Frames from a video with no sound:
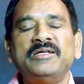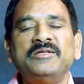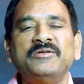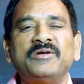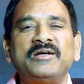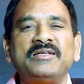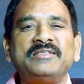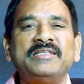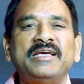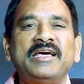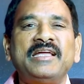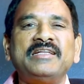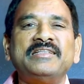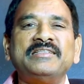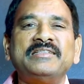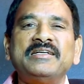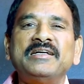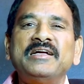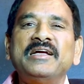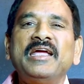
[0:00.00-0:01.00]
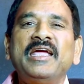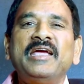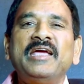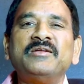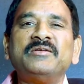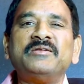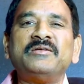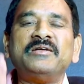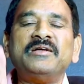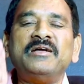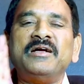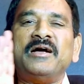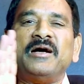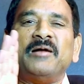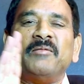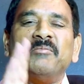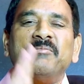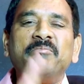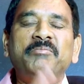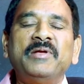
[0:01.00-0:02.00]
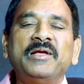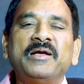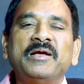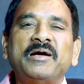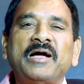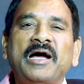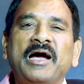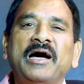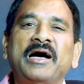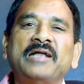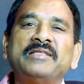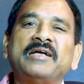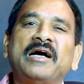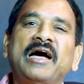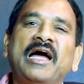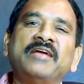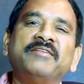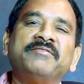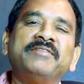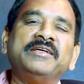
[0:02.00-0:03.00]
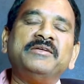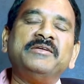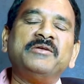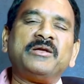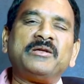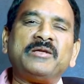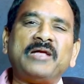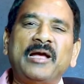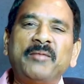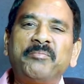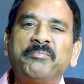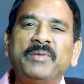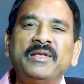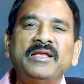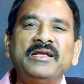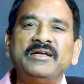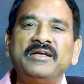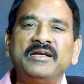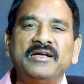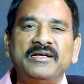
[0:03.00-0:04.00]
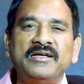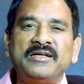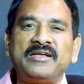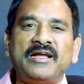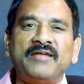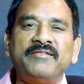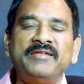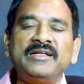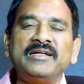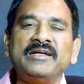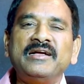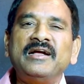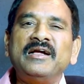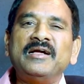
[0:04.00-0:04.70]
you are there in the, you know, um, uh, on the highway, you're happily driving.